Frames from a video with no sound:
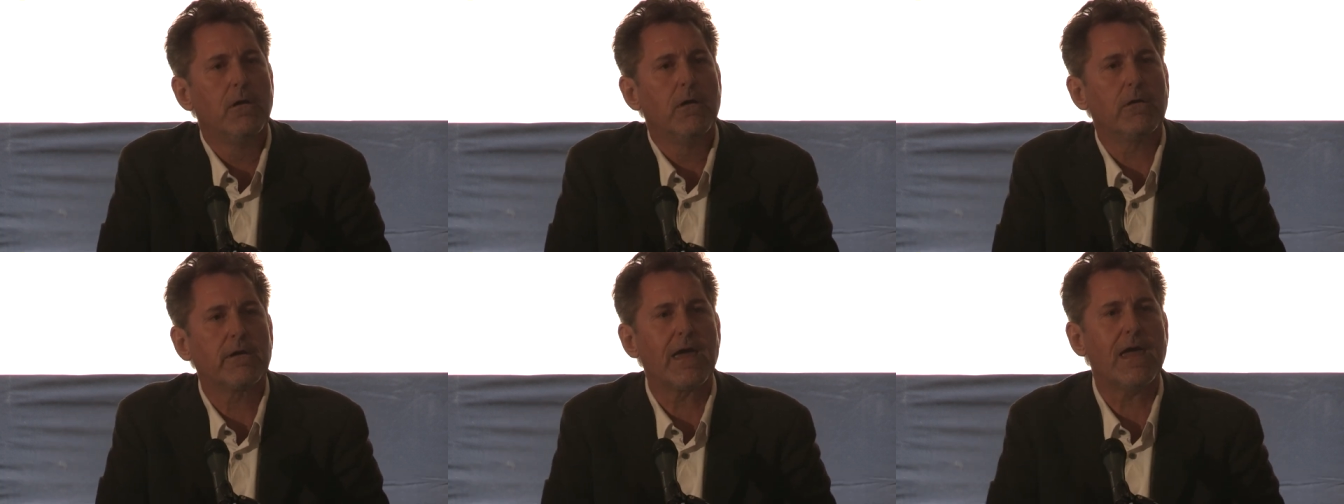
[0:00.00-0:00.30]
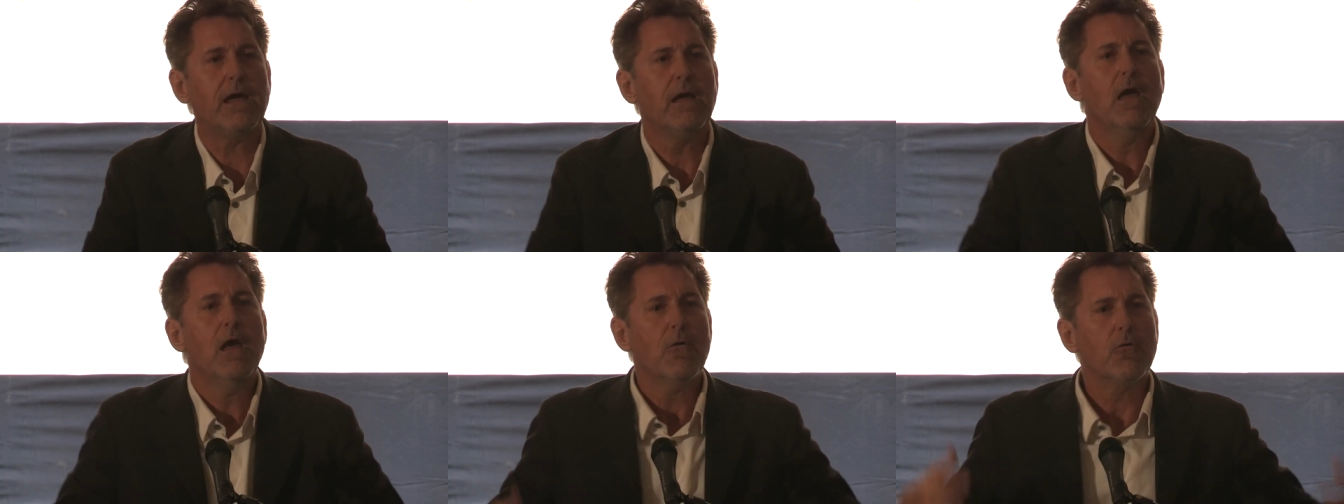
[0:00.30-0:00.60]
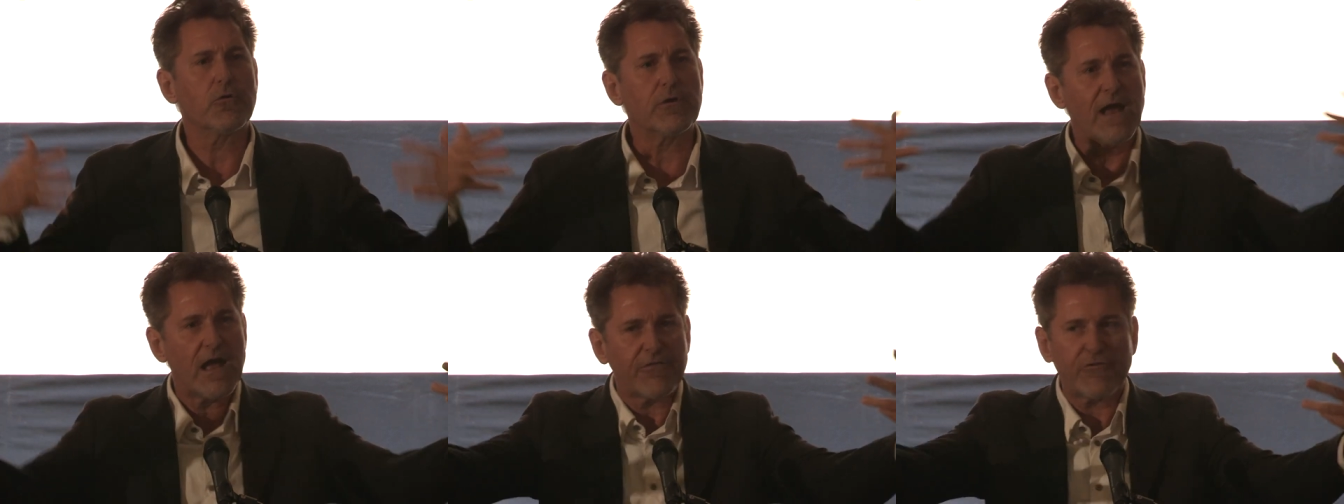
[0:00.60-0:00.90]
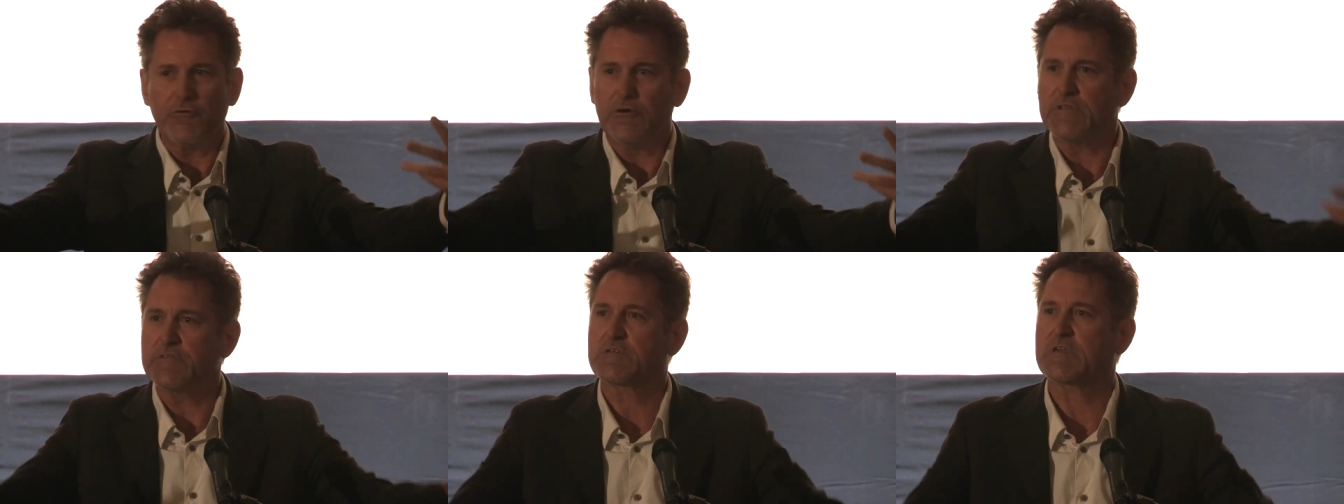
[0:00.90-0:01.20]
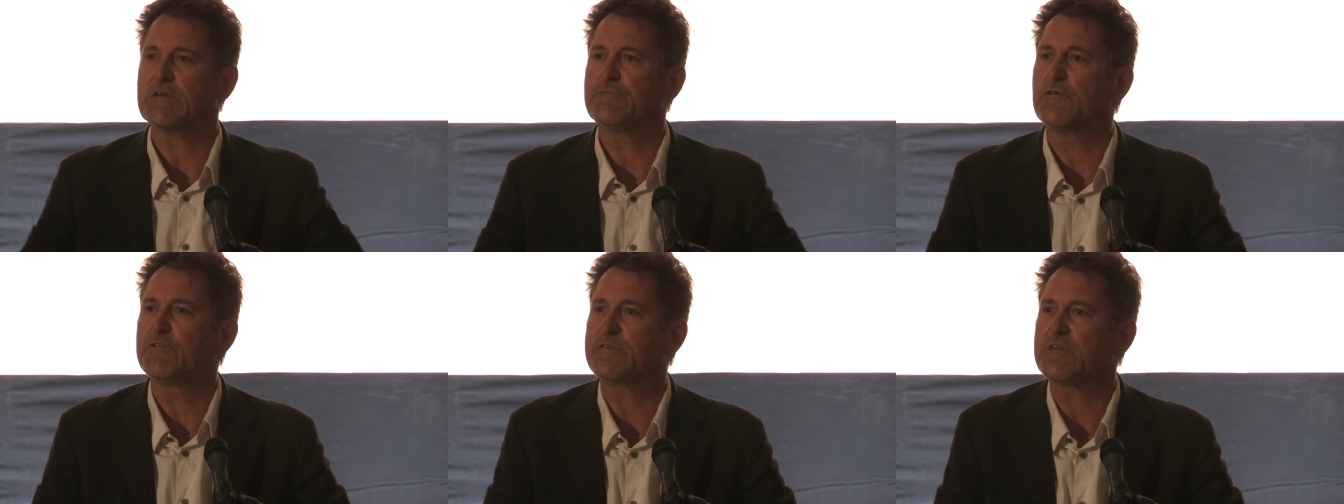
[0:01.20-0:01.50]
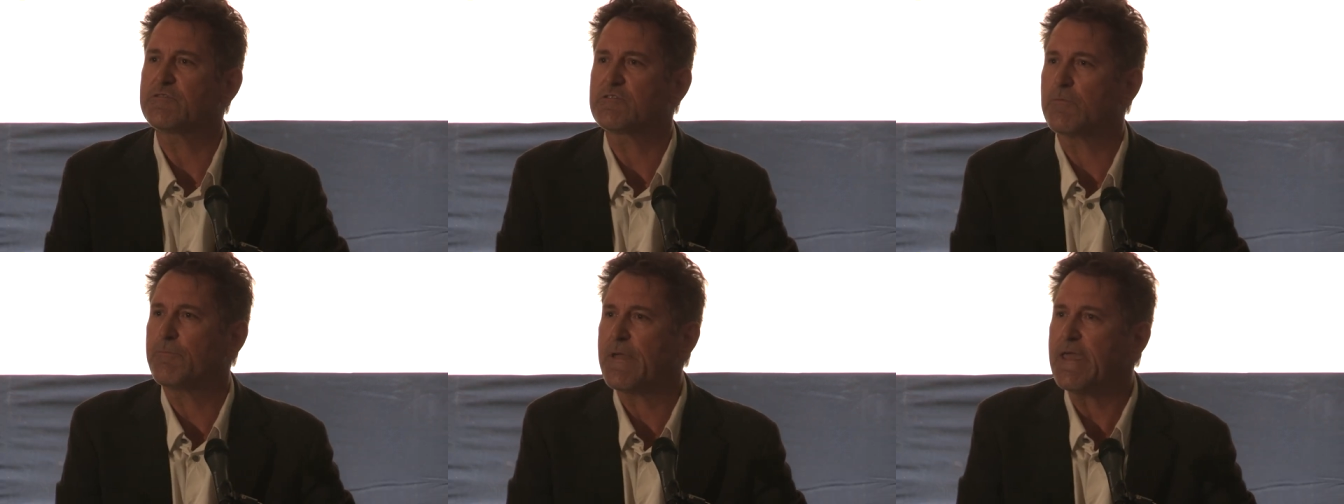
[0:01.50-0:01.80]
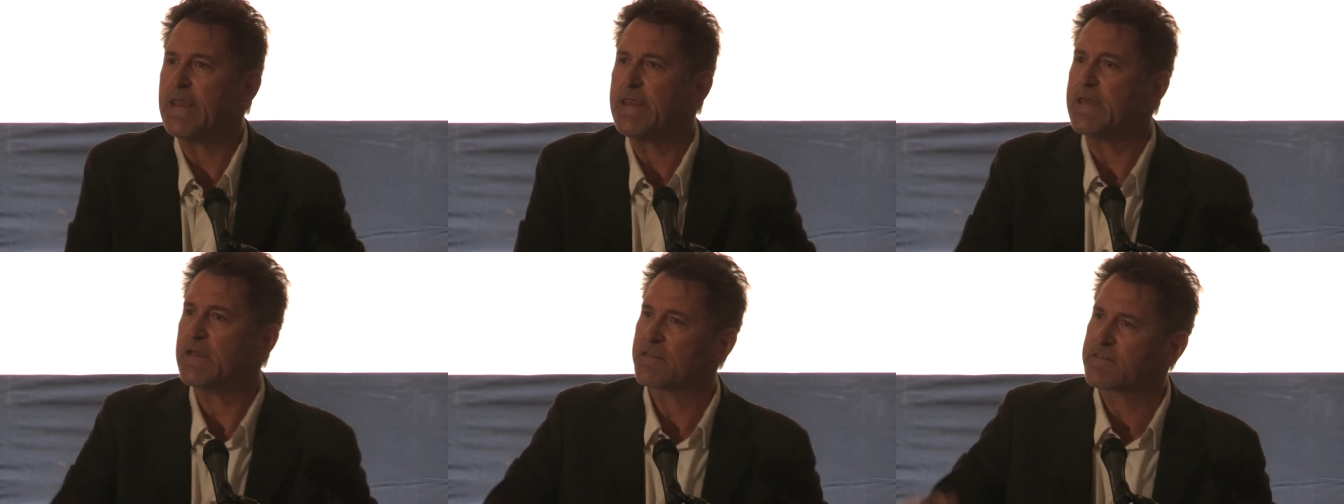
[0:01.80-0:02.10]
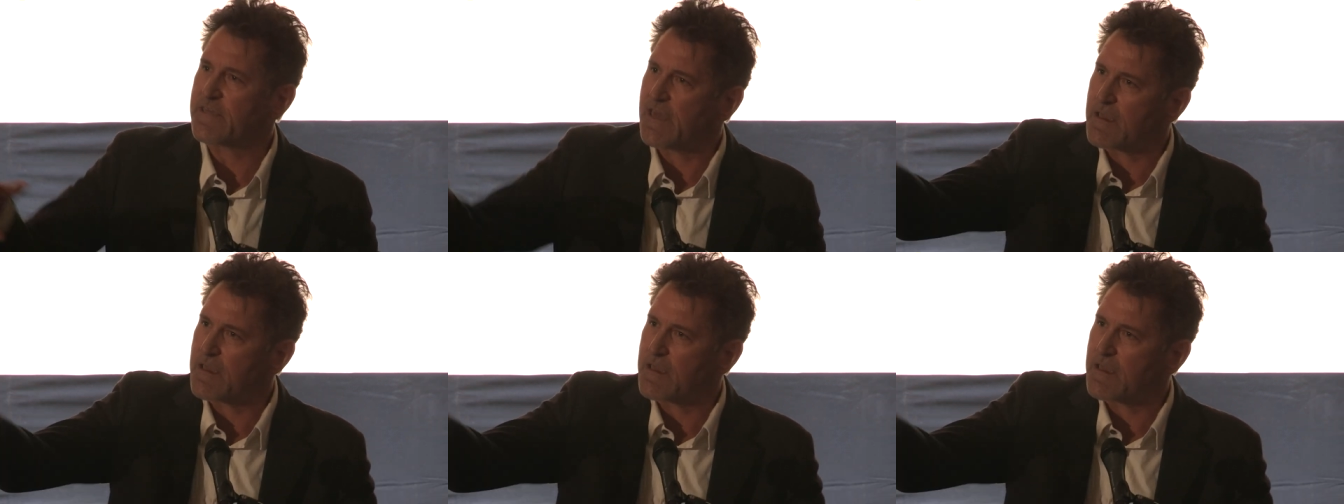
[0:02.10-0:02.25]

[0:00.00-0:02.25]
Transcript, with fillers: Okay? We're not doing civil disobedience